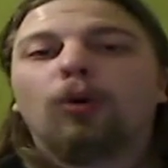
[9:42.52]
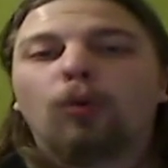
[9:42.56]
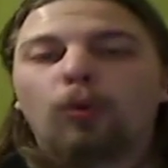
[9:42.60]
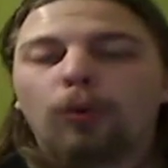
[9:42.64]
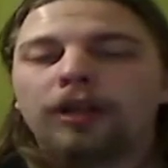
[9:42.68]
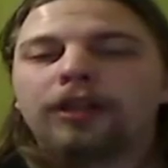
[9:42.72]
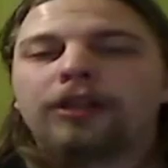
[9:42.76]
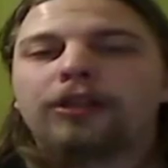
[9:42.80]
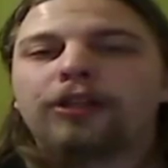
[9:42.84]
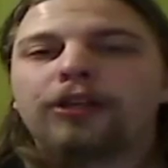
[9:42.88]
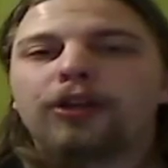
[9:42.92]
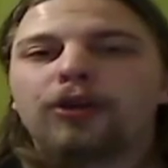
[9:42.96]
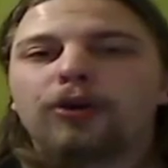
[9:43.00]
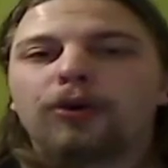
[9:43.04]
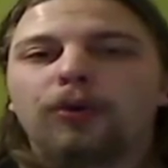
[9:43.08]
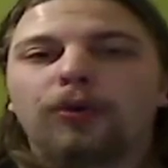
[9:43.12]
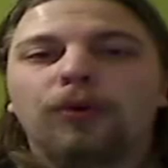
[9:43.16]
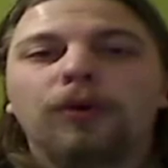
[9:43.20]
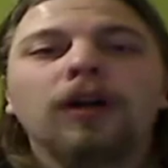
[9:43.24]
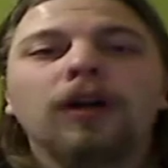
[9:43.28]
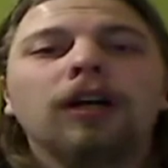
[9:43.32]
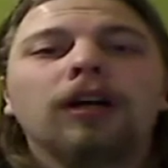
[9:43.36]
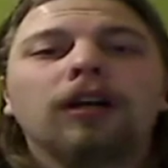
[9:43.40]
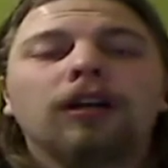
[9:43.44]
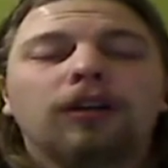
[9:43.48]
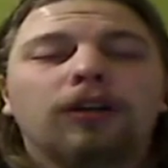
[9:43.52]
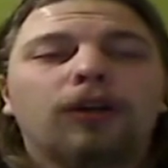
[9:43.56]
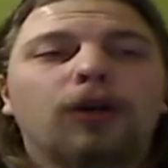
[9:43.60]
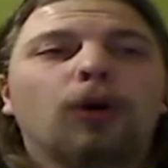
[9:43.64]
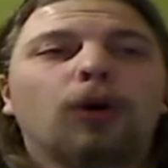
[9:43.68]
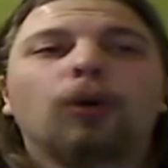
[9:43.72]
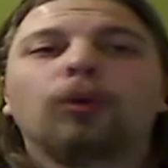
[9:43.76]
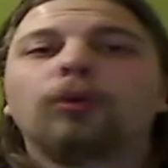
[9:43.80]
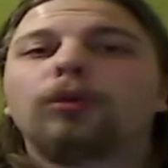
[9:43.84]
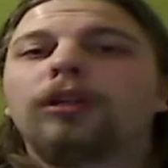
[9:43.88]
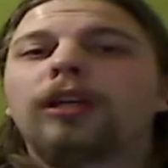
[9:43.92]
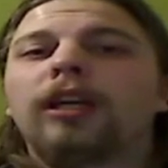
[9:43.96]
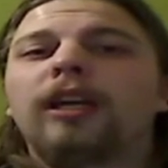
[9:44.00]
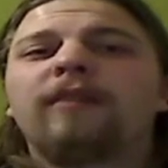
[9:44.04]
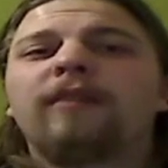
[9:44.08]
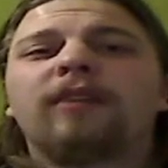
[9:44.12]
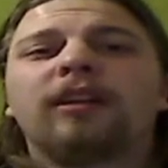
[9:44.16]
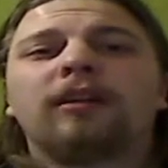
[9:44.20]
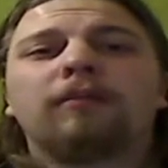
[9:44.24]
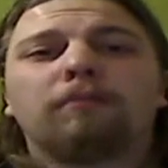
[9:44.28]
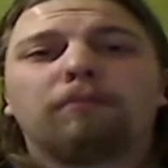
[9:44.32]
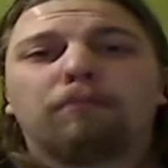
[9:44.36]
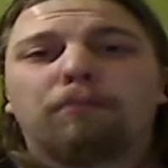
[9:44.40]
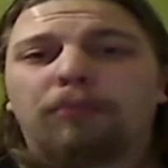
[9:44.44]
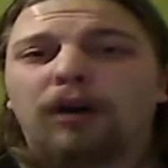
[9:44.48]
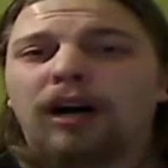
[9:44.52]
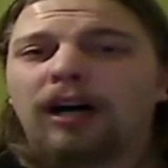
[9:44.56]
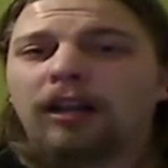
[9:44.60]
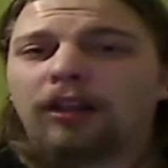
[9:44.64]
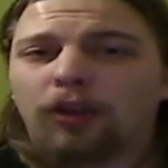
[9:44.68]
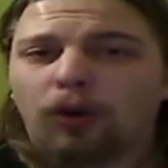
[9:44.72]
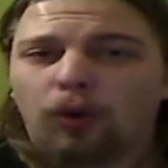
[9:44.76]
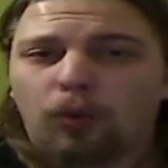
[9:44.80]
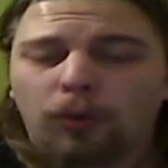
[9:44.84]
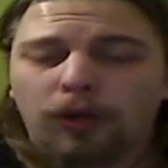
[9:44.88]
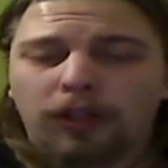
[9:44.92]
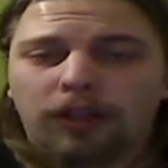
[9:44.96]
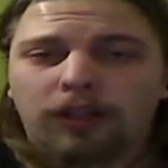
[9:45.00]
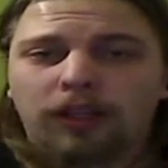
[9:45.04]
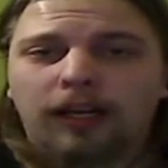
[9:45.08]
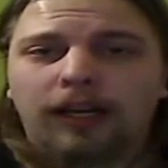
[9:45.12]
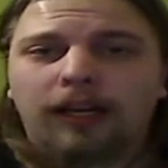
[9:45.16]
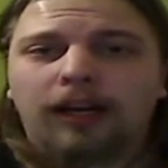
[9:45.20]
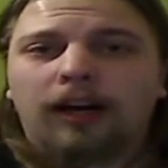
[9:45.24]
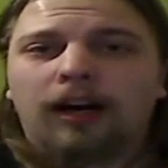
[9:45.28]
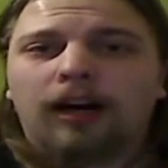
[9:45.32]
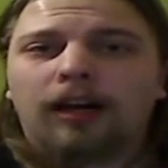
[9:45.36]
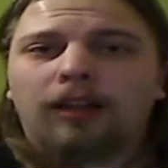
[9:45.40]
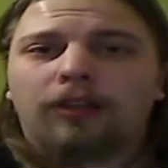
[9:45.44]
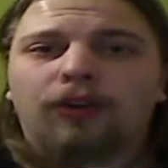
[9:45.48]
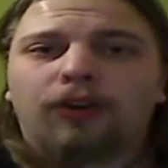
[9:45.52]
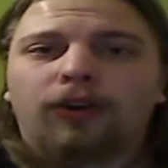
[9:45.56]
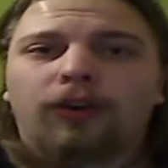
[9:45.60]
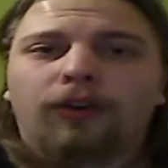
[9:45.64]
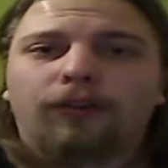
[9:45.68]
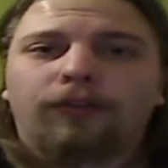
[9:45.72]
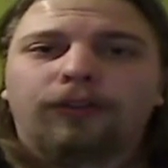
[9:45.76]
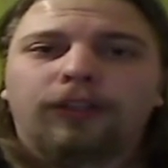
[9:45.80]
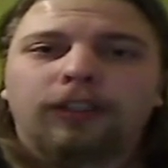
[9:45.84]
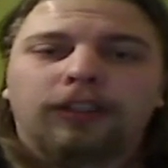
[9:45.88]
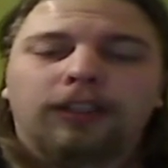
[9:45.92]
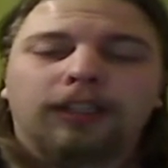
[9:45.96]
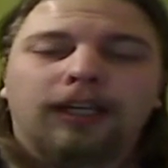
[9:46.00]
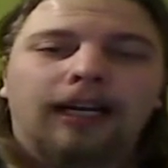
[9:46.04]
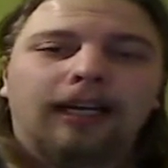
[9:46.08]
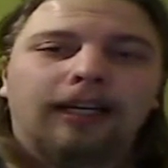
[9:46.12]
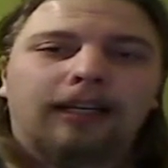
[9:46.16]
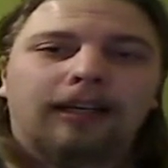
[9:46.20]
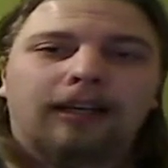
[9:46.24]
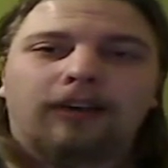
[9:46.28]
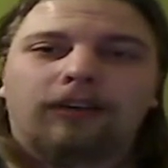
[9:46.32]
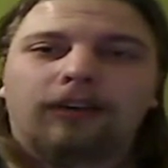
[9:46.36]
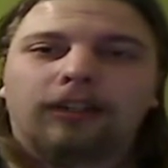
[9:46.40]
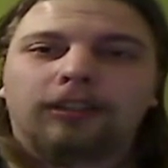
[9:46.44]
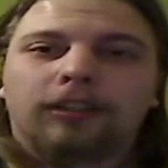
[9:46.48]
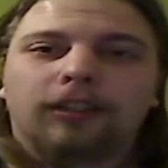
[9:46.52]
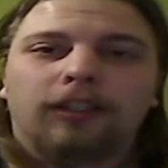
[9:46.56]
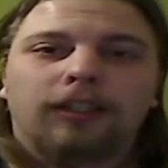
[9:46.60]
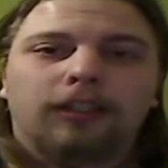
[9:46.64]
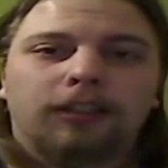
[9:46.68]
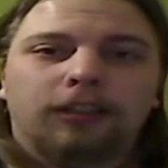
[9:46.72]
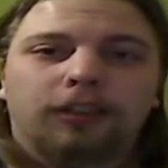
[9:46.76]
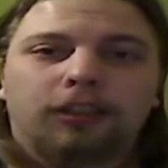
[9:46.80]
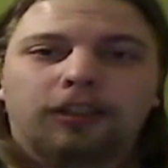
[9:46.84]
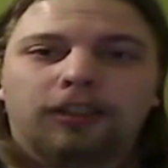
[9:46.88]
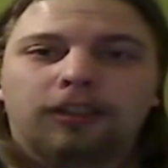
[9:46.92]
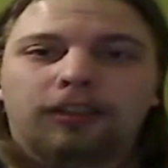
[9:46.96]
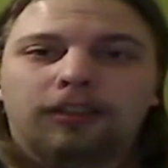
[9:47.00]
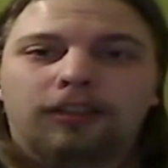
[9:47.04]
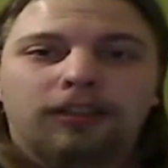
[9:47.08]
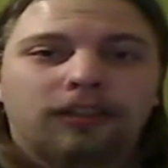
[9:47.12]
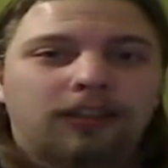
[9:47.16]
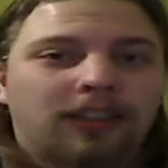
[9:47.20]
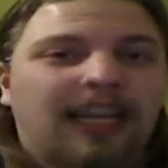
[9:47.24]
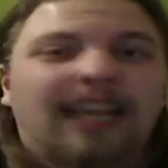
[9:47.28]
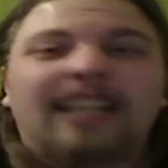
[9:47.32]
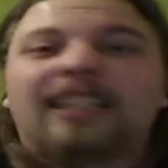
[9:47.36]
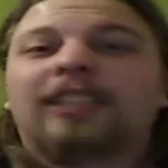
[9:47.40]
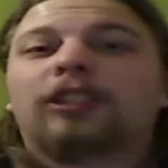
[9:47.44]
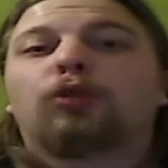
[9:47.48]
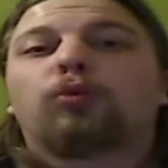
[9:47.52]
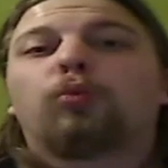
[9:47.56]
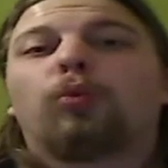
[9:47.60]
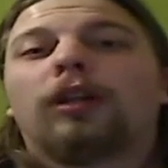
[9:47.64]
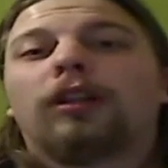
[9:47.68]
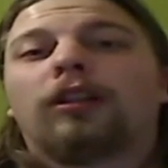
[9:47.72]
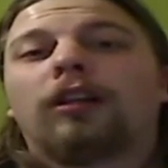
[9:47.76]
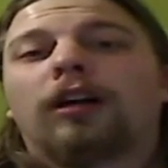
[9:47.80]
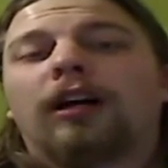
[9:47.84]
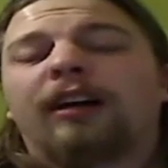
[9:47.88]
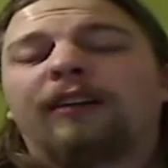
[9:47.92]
with you. Don't even bother with the other of the side characters. That's what